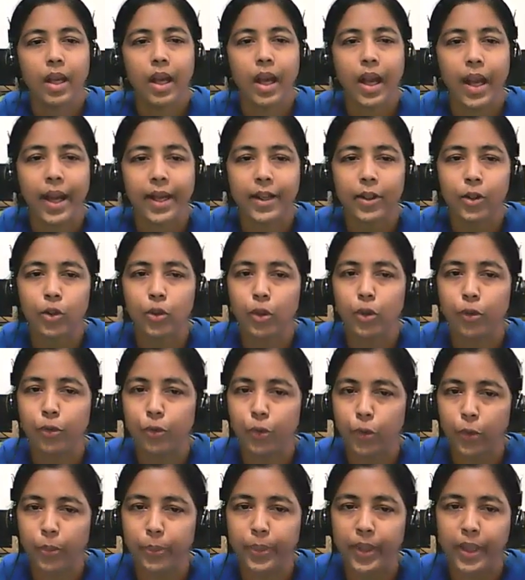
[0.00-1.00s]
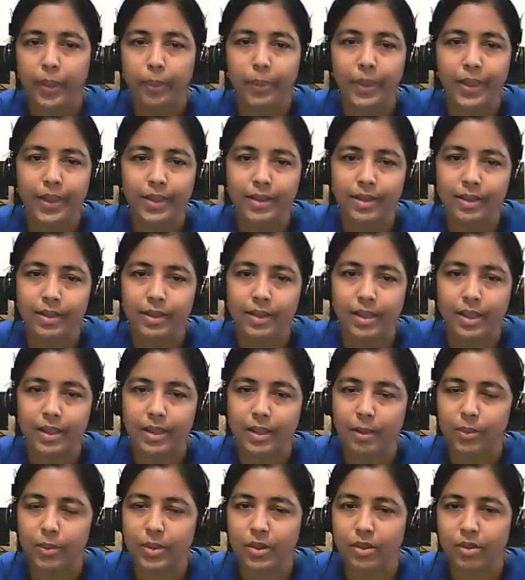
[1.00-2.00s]
Hydrophobic means the
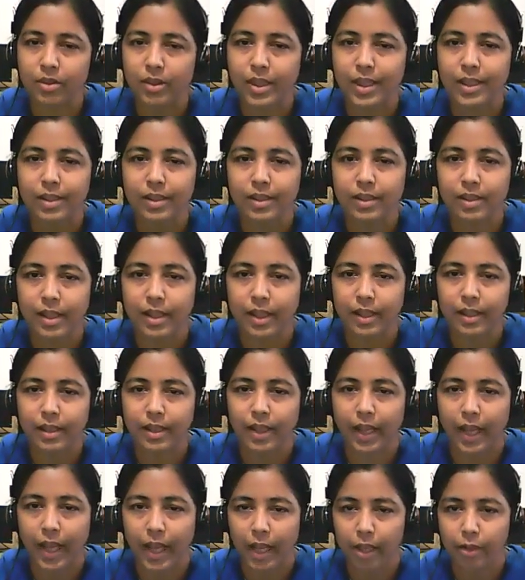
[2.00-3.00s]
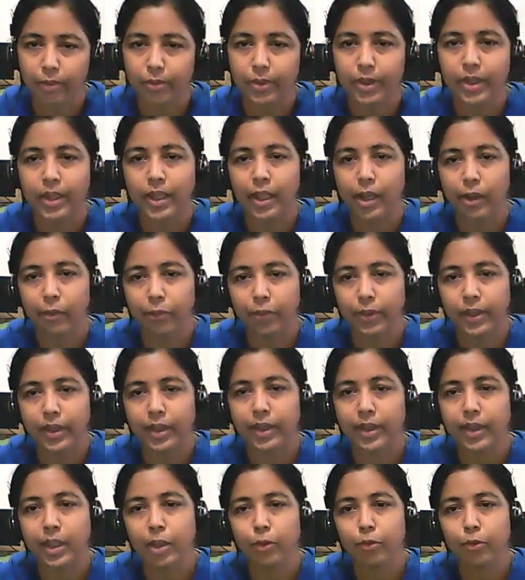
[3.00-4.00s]
substance that have an affinity